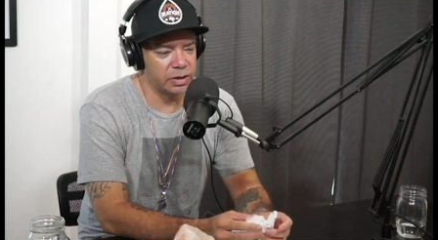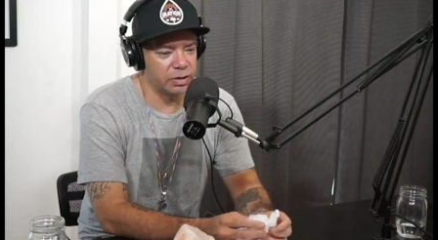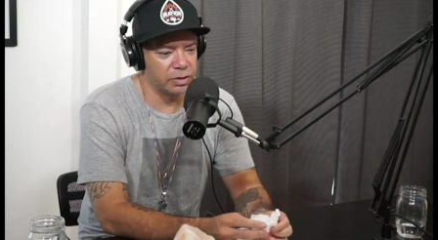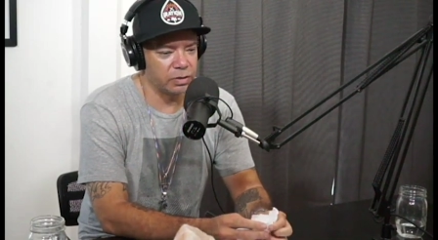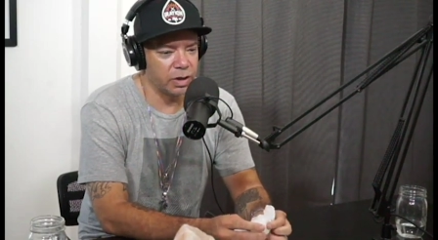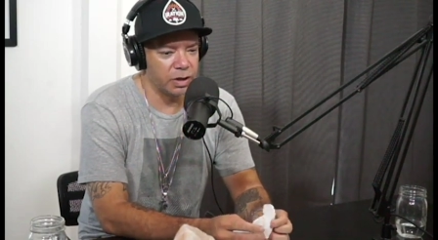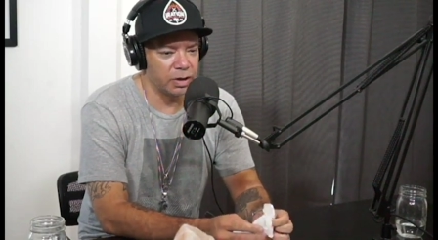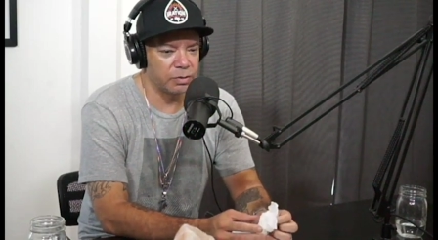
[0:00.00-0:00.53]
You're
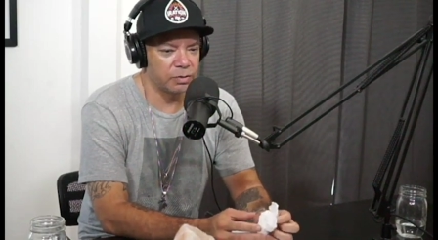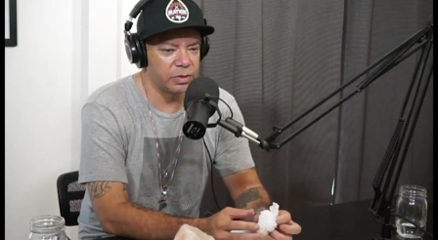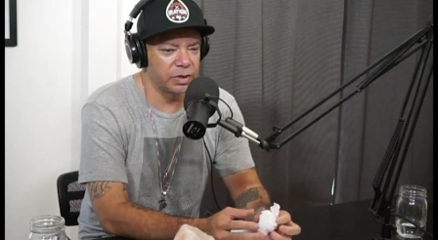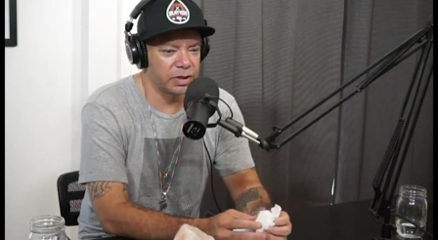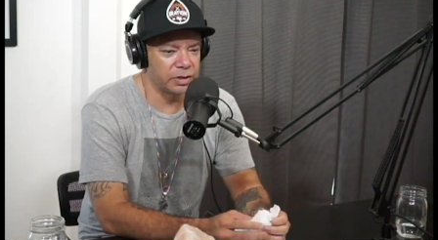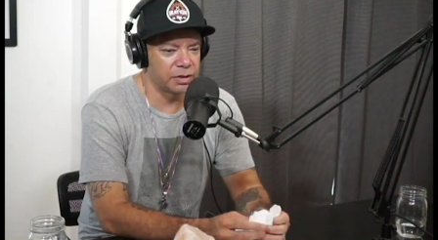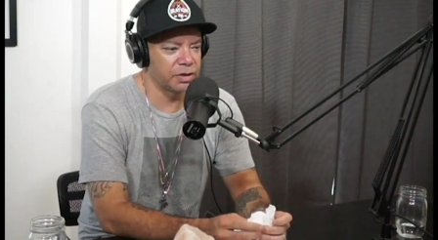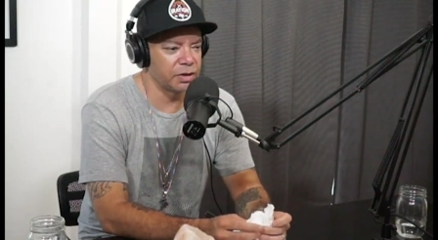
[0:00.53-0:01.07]
like, we get
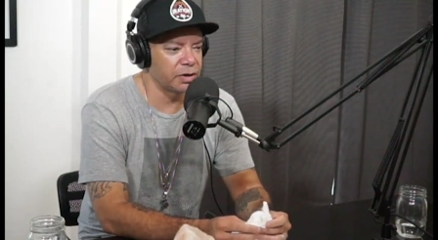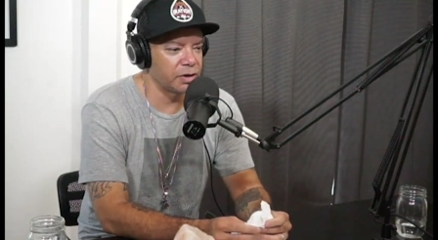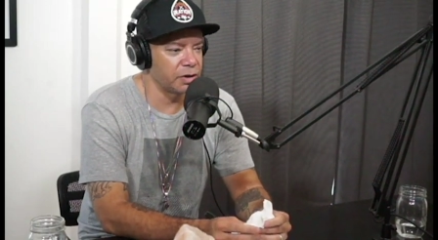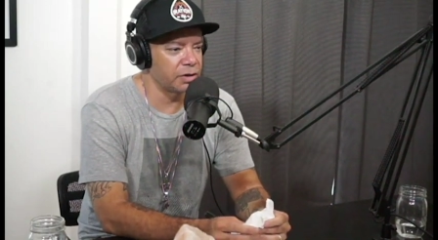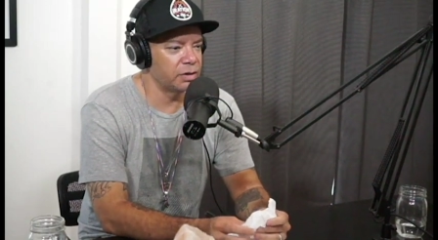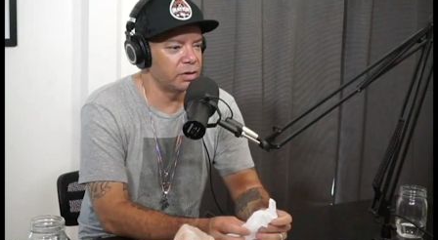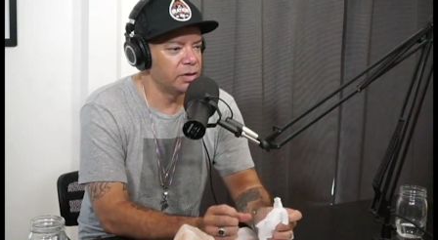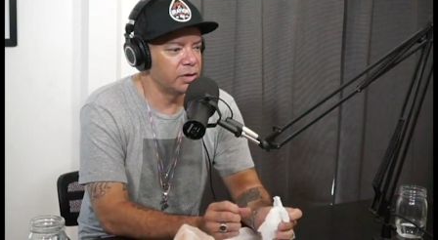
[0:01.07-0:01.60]
in the
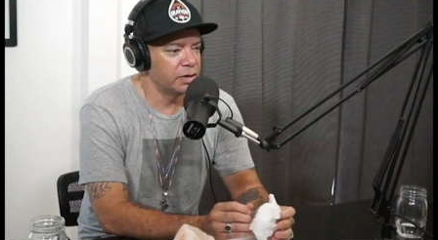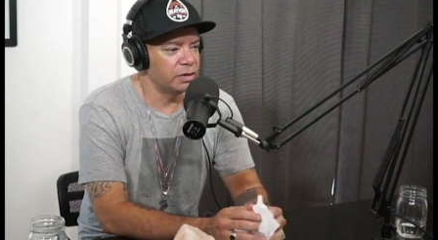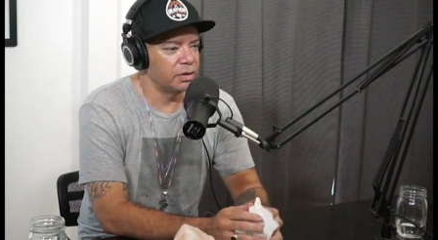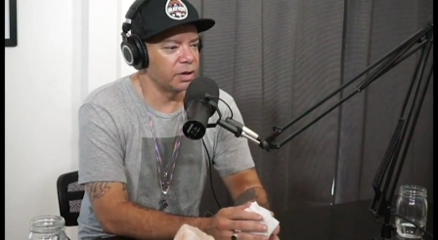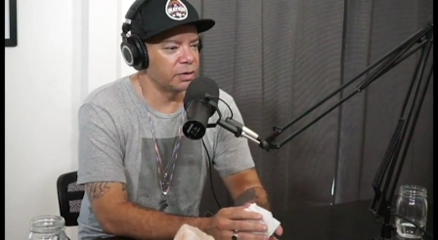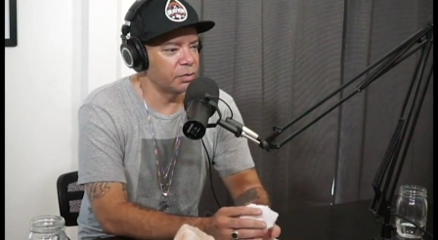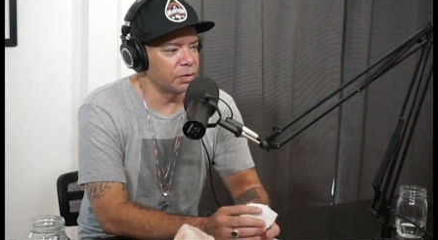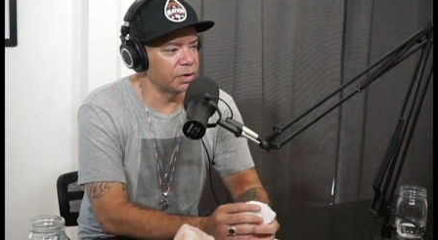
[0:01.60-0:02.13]
car are
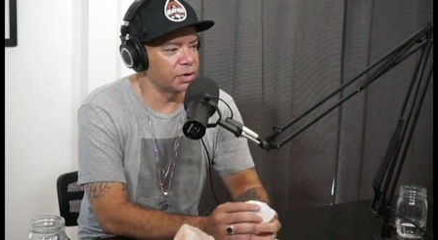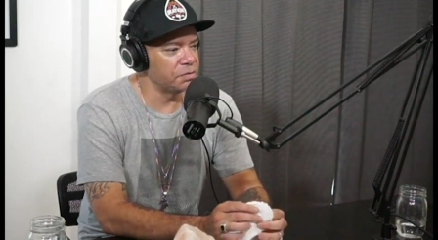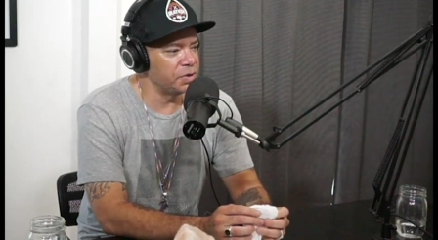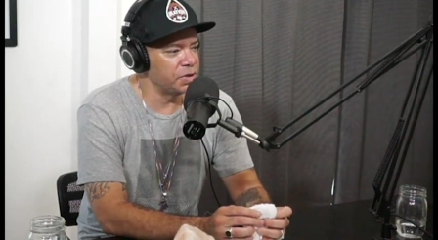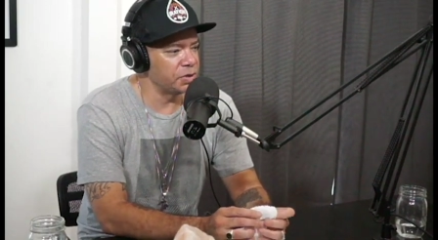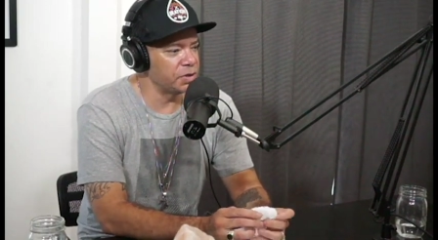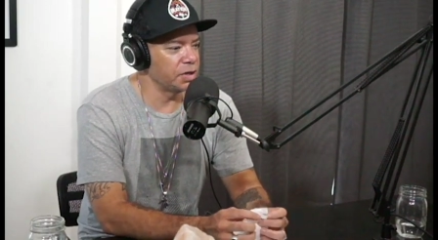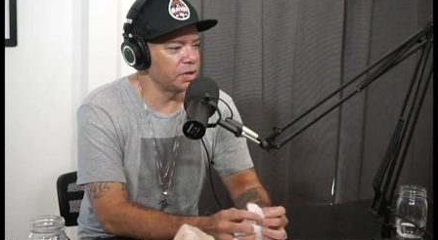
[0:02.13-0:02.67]
like, we're going to
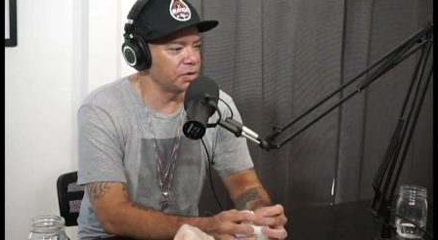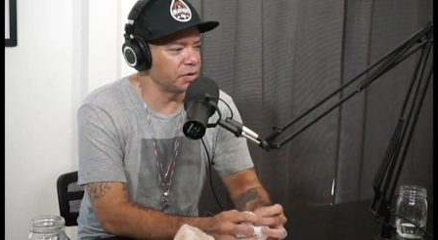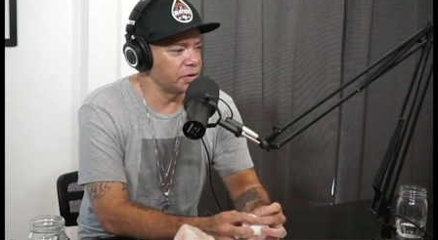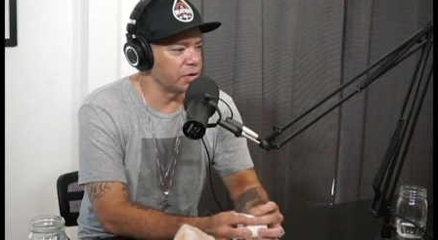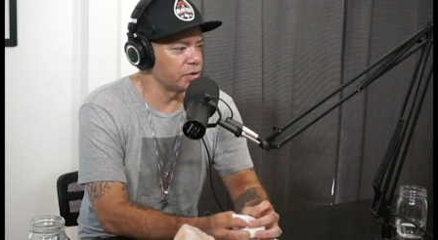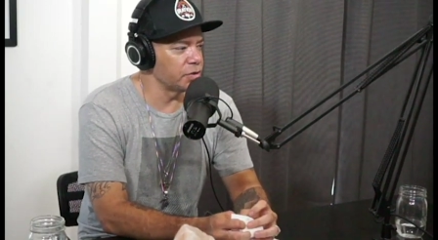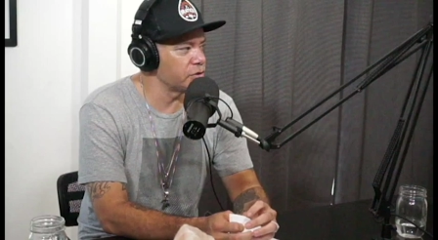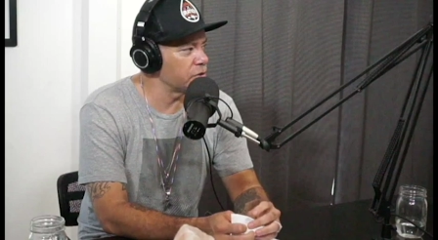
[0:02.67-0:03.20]
pitch Carol an
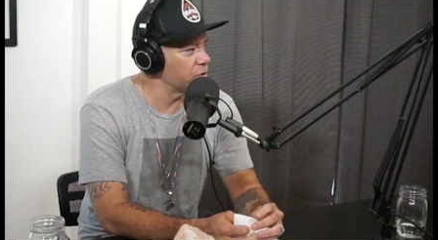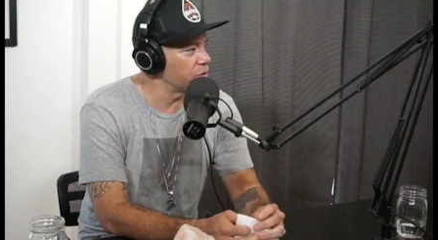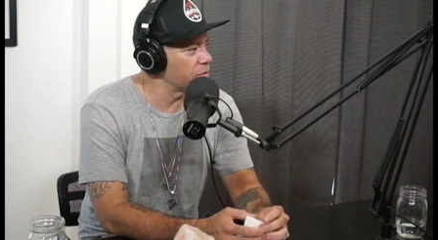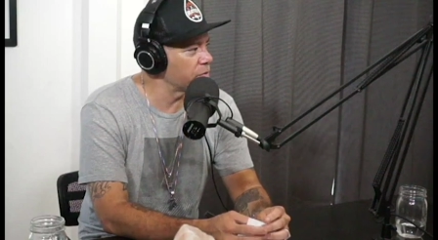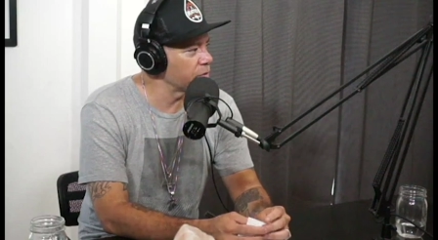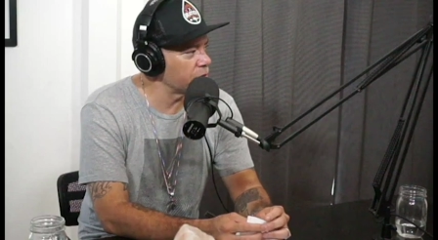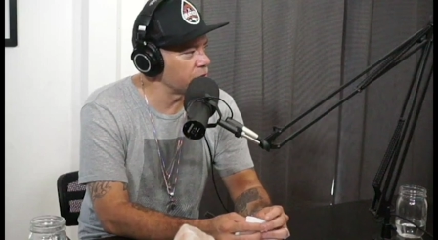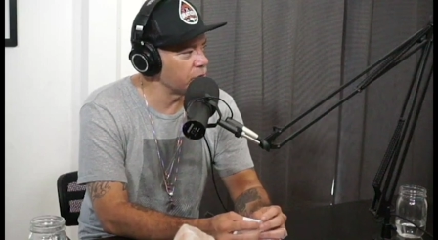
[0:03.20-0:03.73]
art show and
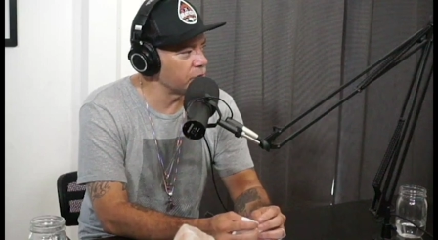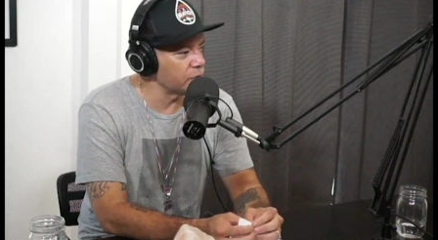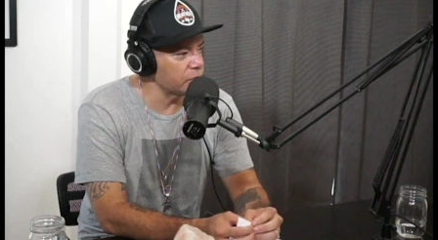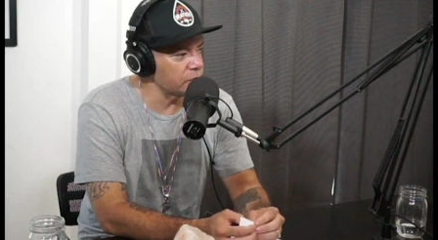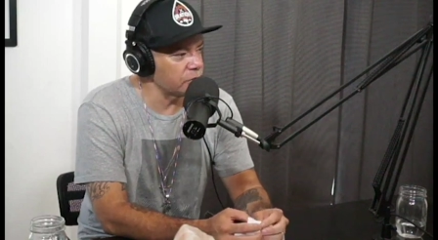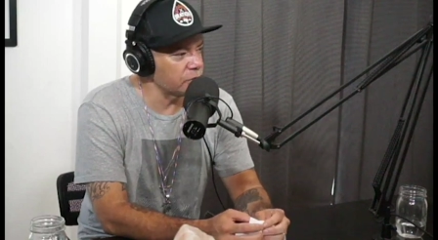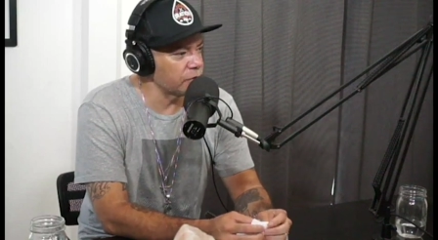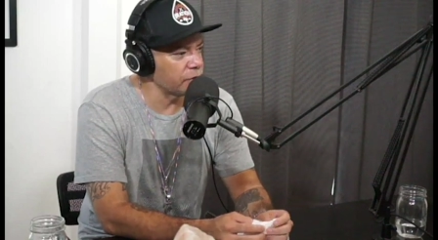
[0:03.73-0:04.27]
we're going to do an art
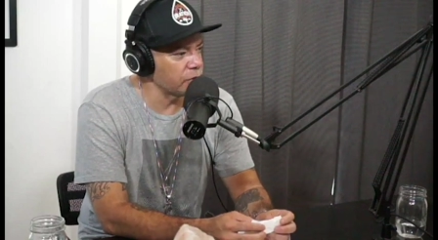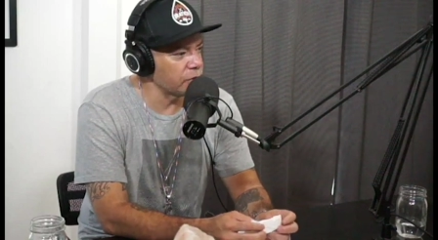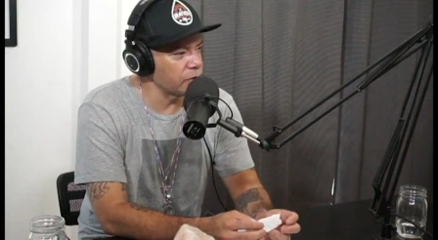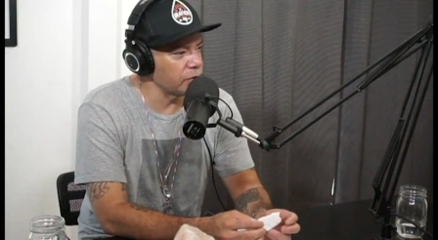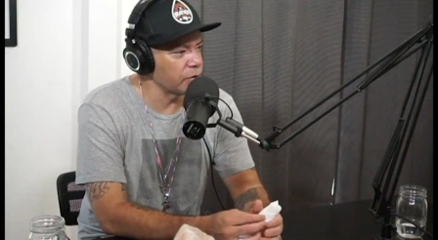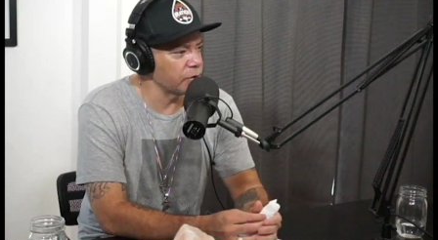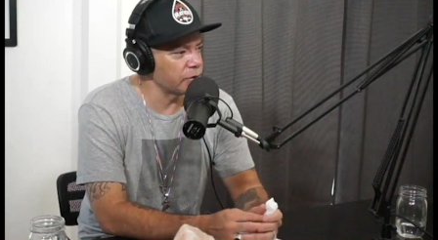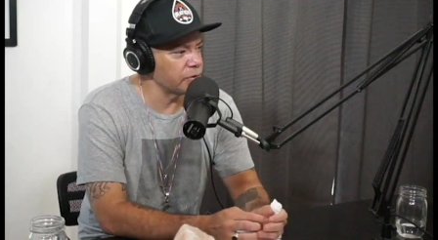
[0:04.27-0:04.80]
show for her
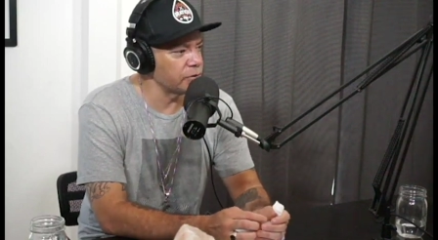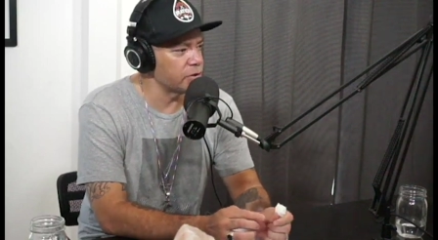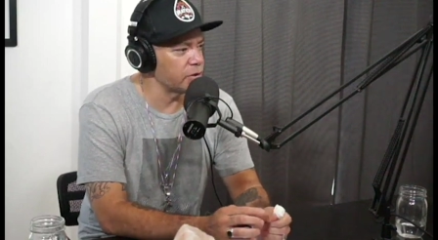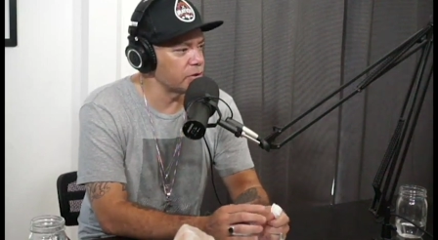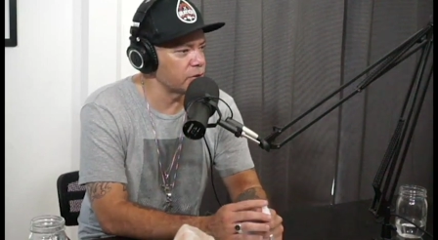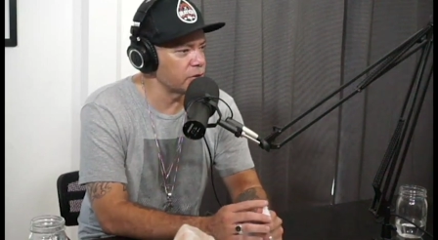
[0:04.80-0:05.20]
organization.